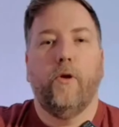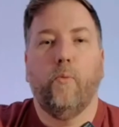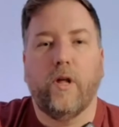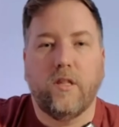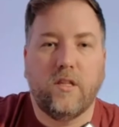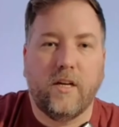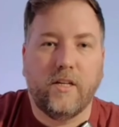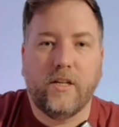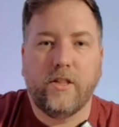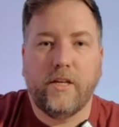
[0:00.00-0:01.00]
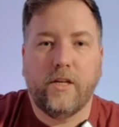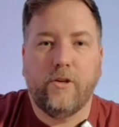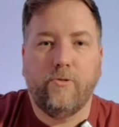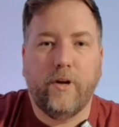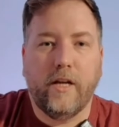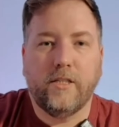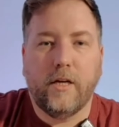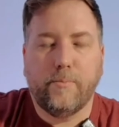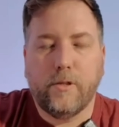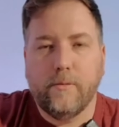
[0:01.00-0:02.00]
Once done, click Create
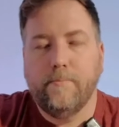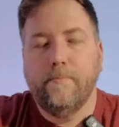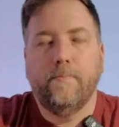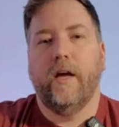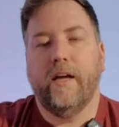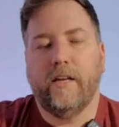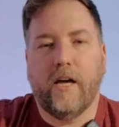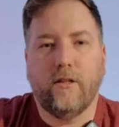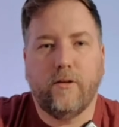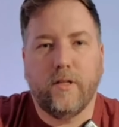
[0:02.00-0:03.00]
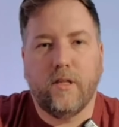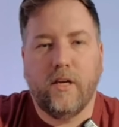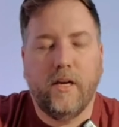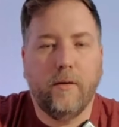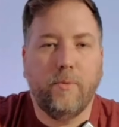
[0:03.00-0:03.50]
Chapter. And as you can see here,